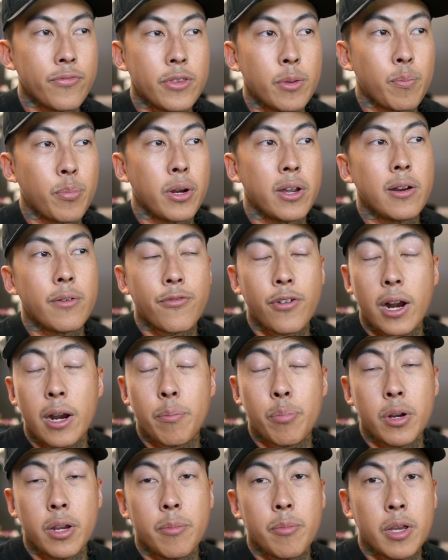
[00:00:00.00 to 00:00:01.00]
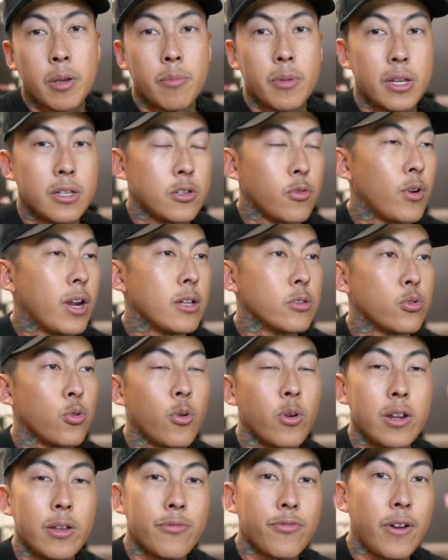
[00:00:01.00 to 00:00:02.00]
the Printify Premium, it's around
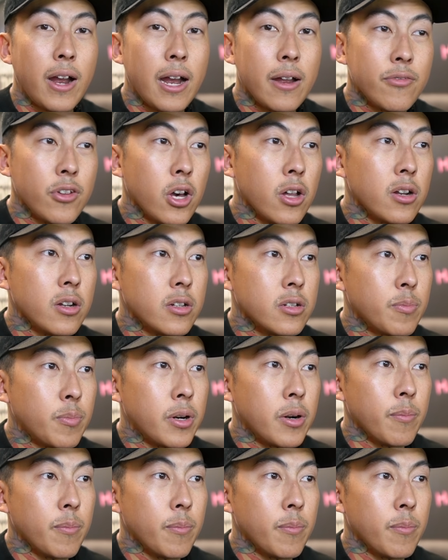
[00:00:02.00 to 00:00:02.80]
twenty-five dollars per